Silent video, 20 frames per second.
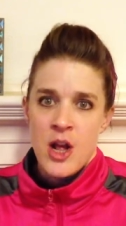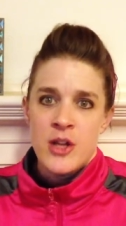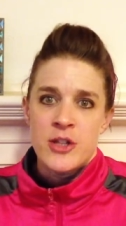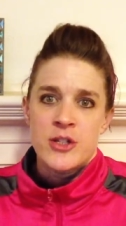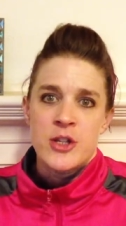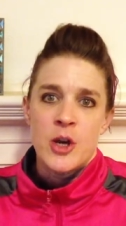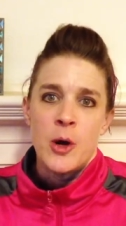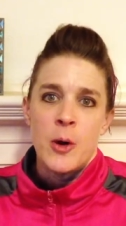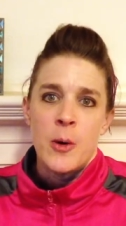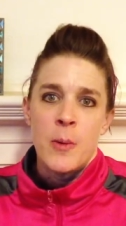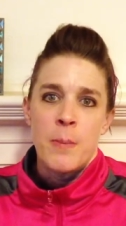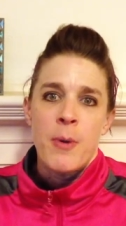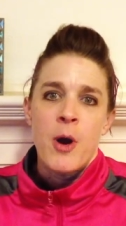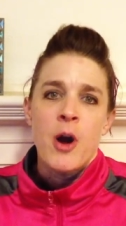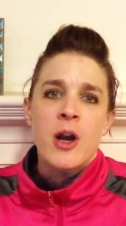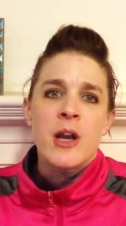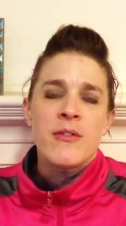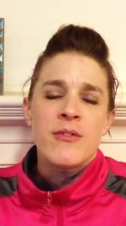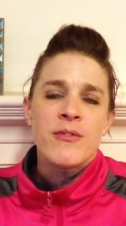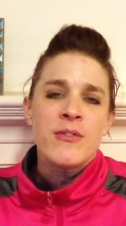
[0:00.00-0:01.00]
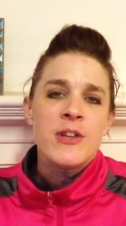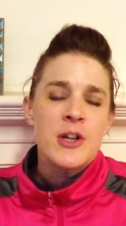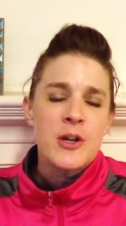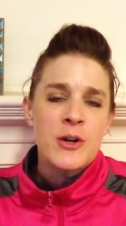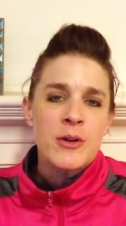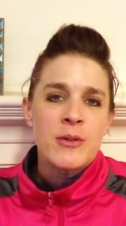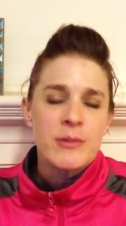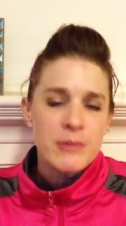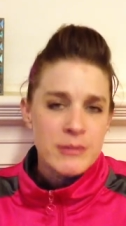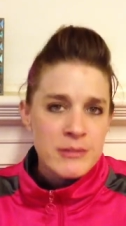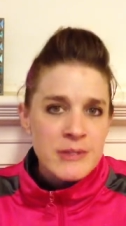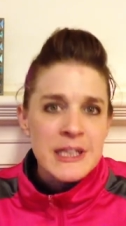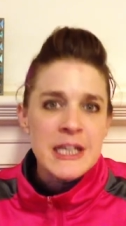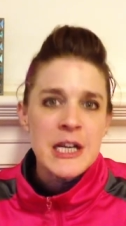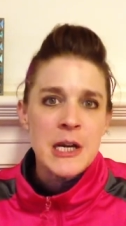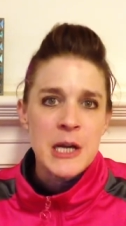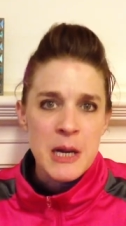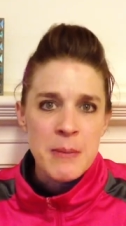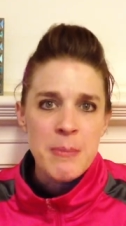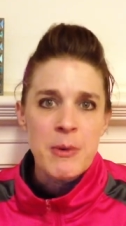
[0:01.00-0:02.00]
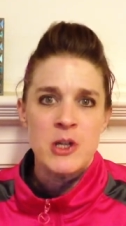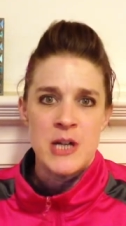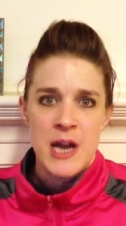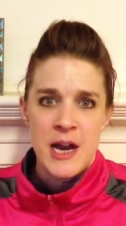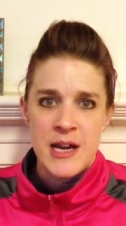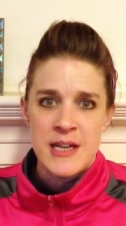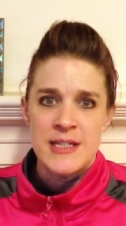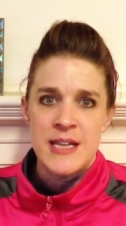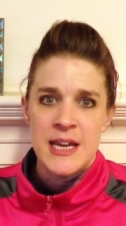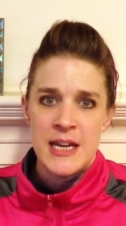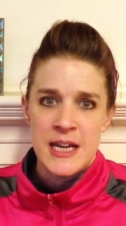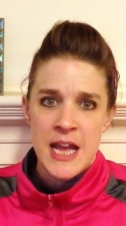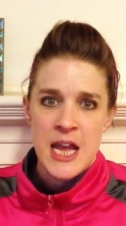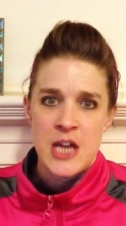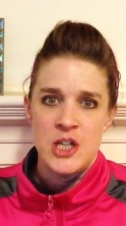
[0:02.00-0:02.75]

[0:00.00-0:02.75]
So part of, you know, cleaning up our diet is getting